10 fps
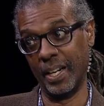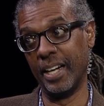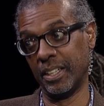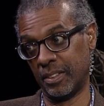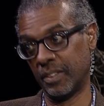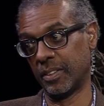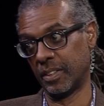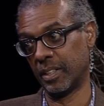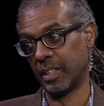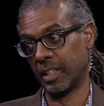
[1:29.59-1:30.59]
They should go
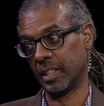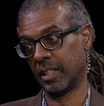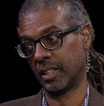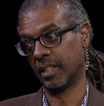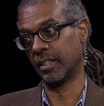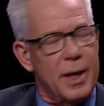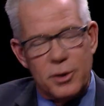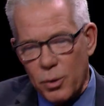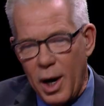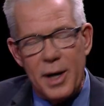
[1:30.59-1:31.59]
back to the drawing board
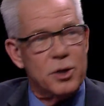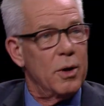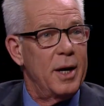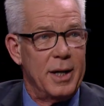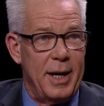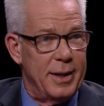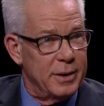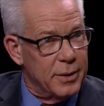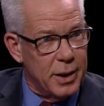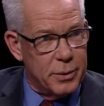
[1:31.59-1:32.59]
and try again.
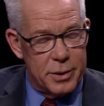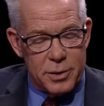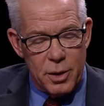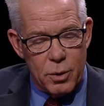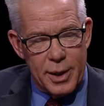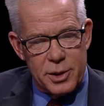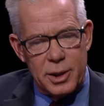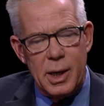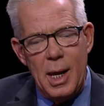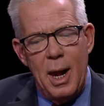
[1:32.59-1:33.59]
You know, there's no
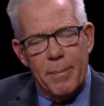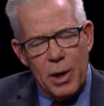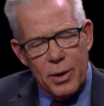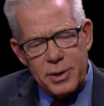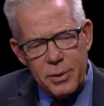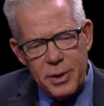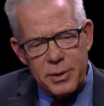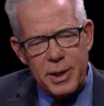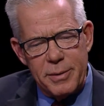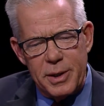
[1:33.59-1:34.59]
question. But also,
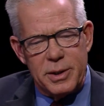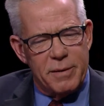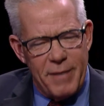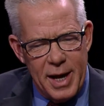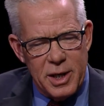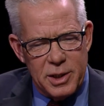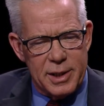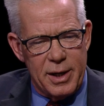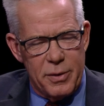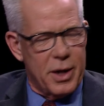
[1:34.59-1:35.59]
there's
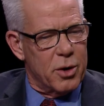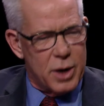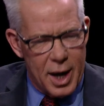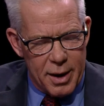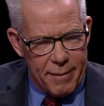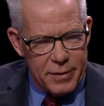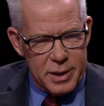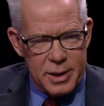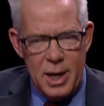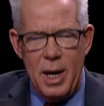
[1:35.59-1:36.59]
advantages here that are not
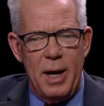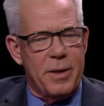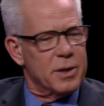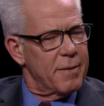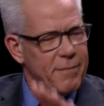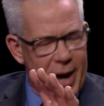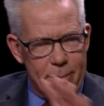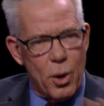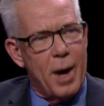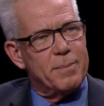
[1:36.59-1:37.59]
obvious. There's a
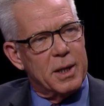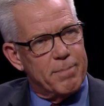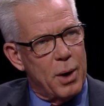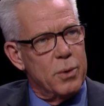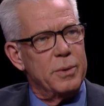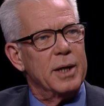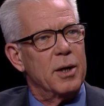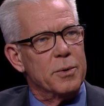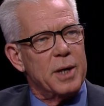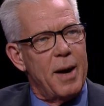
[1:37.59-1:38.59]
fiber optic bone that
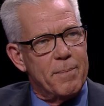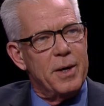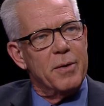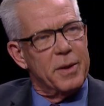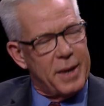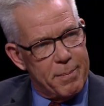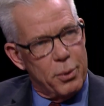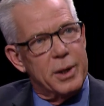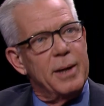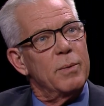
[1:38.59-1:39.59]
goes up there that they
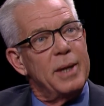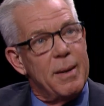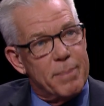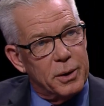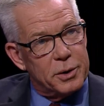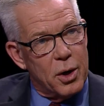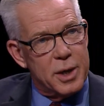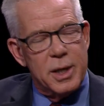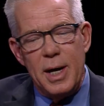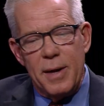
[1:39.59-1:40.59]
put in when they built
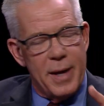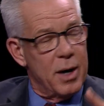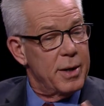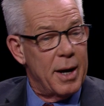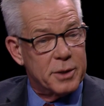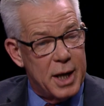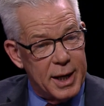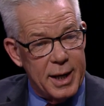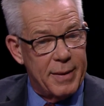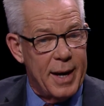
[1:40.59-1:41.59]
ART. They are now
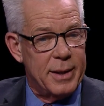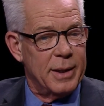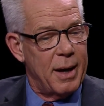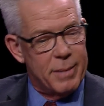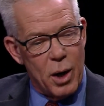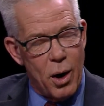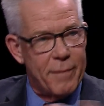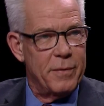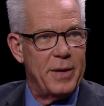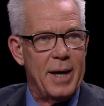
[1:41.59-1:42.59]
taking that and coming
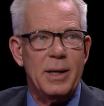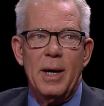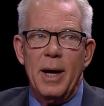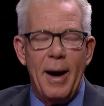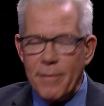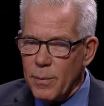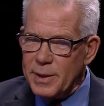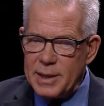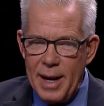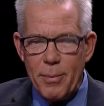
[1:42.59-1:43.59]
off of that.
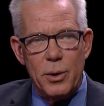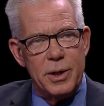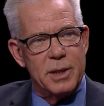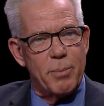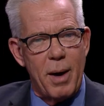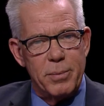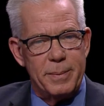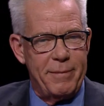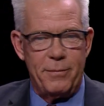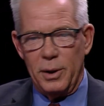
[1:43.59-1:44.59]
Everyone's neighborhood is
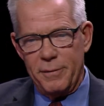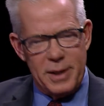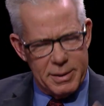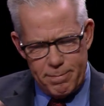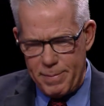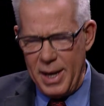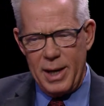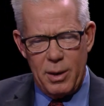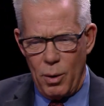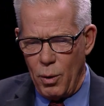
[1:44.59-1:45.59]
probably full of these
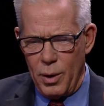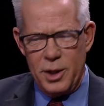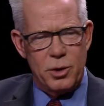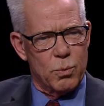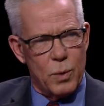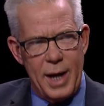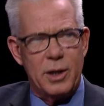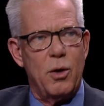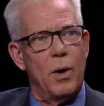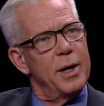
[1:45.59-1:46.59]
big orange or
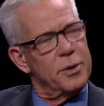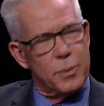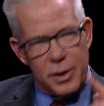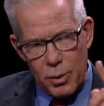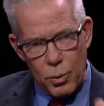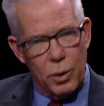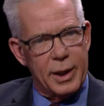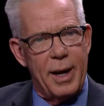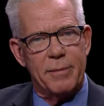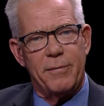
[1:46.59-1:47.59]
red coils where they're
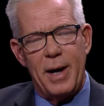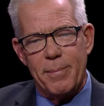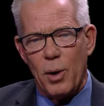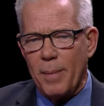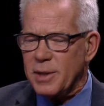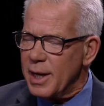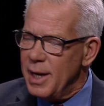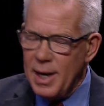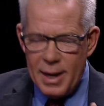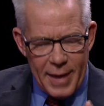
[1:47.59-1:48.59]
rolling out fiber optic.
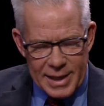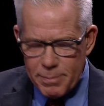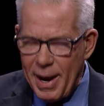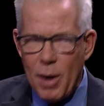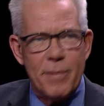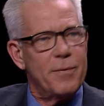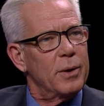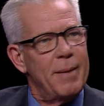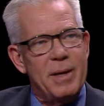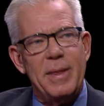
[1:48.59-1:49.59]
Mm-hmm. That's
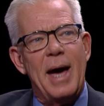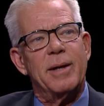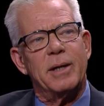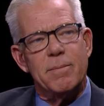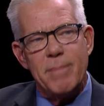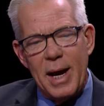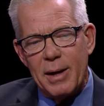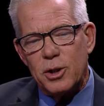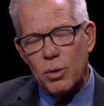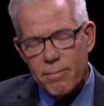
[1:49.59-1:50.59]
powerful. I mean, that can
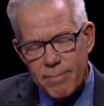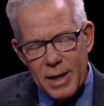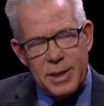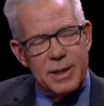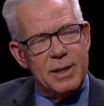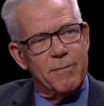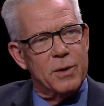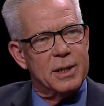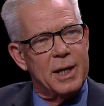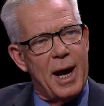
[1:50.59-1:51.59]
make a tremendous
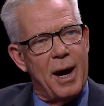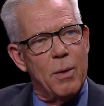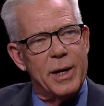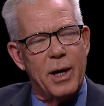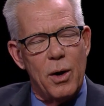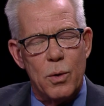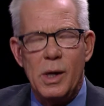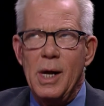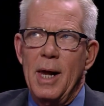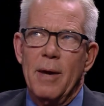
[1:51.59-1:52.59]
difference in how we go
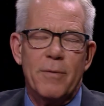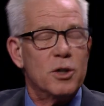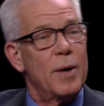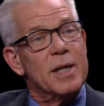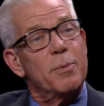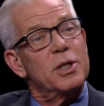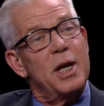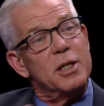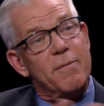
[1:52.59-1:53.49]
for transportation.